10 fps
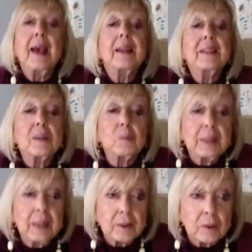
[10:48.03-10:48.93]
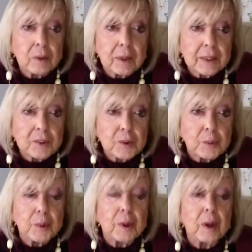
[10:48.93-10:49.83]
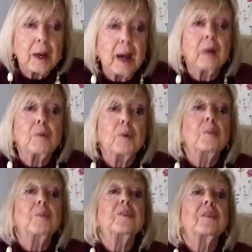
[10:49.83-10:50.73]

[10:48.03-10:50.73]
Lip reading: He said, "We'd like to look at your rooms."